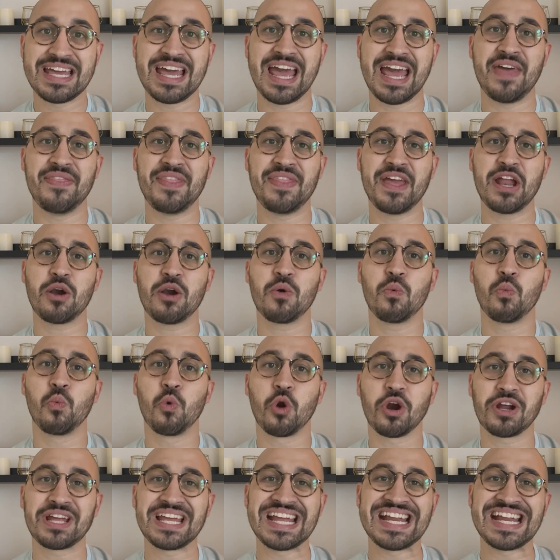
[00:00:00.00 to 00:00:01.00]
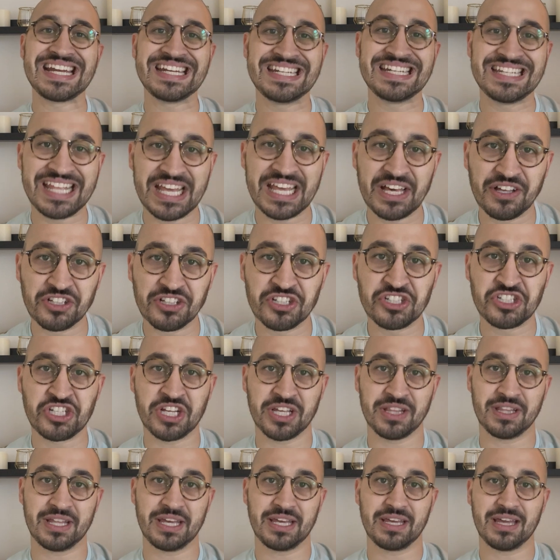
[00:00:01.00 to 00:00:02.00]
and they are working
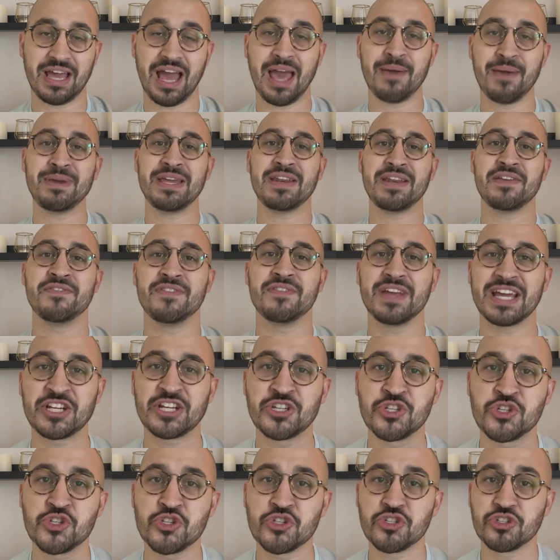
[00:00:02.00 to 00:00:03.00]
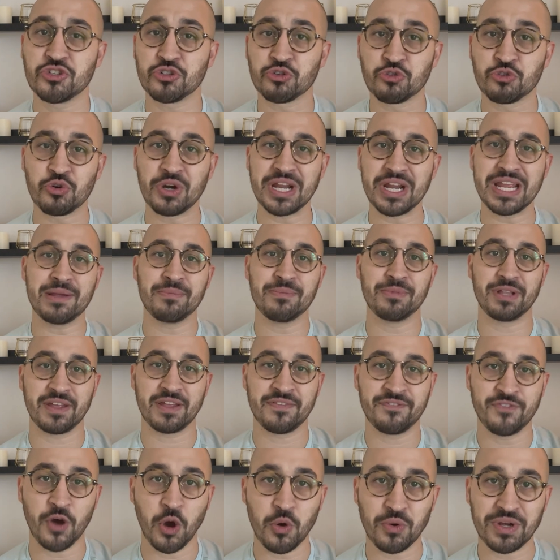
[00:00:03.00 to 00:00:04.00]
diligently, I mean extremely
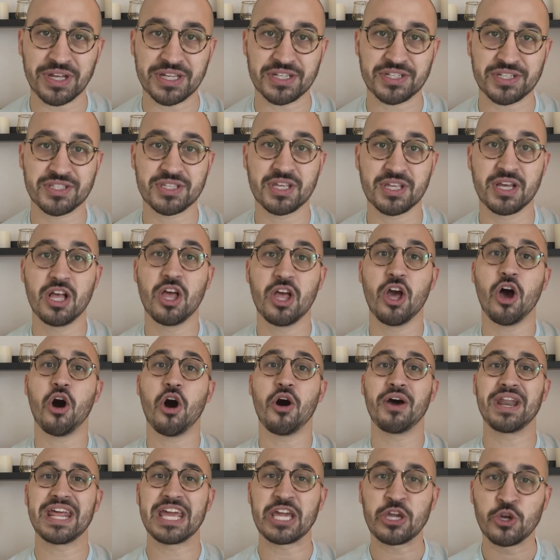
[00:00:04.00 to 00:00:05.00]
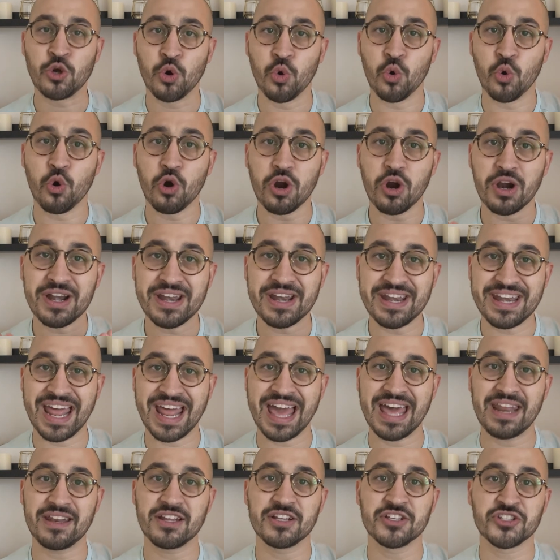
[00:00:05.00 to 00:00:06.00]
focused on a core
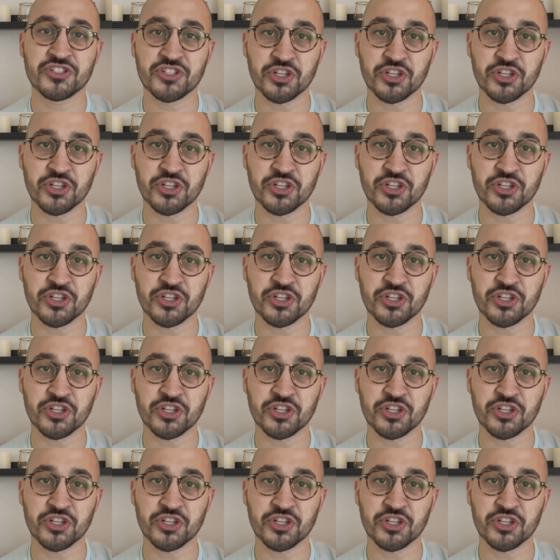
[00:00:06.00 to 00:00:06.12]
net